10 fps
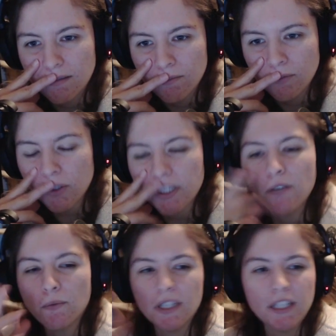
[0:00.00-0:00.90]

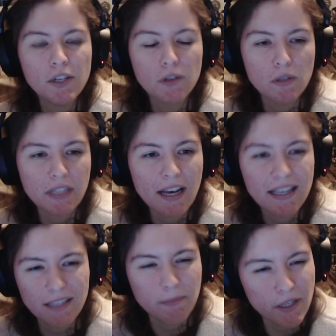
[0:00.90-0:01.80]
looking really
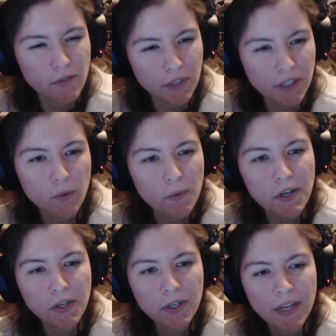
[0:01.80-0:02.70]
grotesque and being really
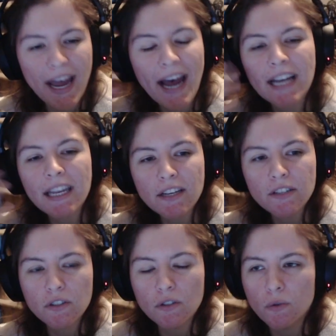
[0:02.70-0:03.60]
weird, adding
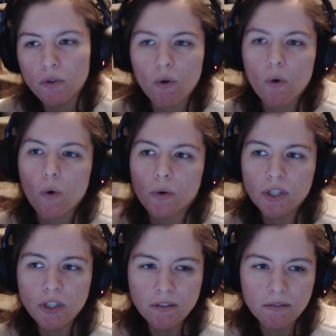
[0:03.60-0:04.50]
to the
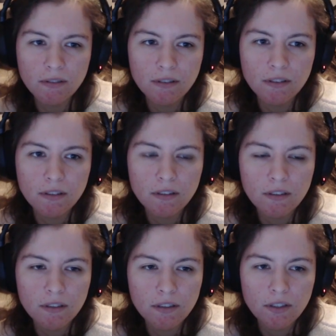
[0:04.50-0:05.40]
horror,
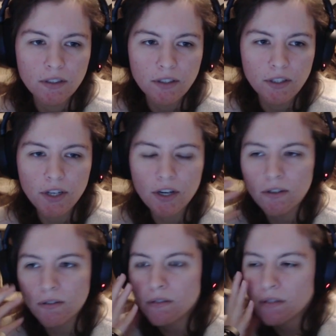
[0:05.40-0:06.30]
you
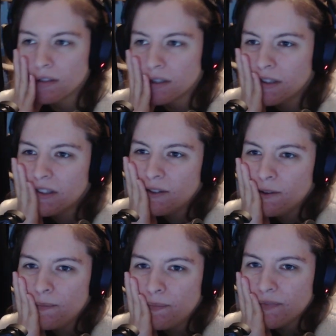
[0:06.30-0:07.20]
know?
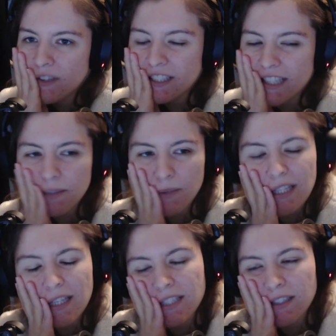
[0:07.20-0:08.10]
Because that's
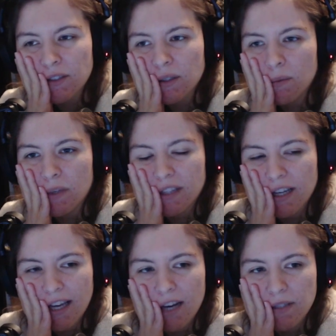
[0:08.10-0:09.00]
literally what
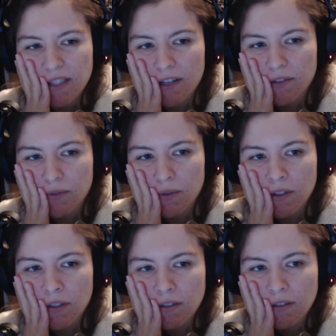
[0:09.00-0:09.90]
that guy was there
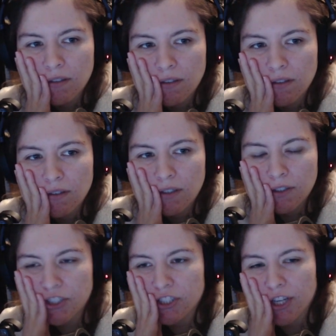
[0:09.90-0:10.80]
for. It
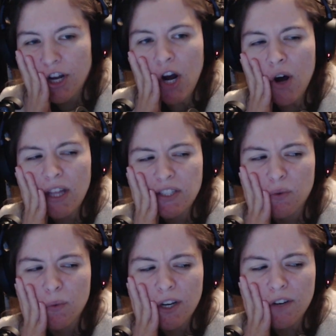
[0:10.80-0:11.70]
was just like, oh, that's a
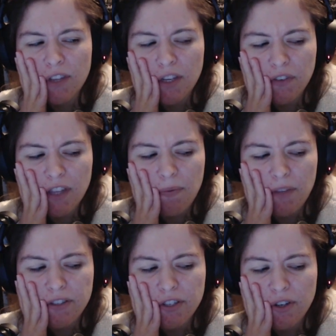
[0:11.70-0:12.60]
weird thing for them to
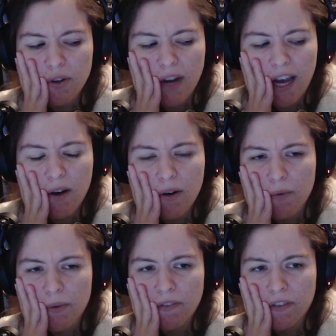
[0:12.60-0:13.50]
do. How
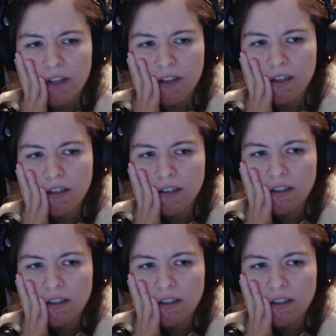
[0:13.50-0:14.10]
horrific.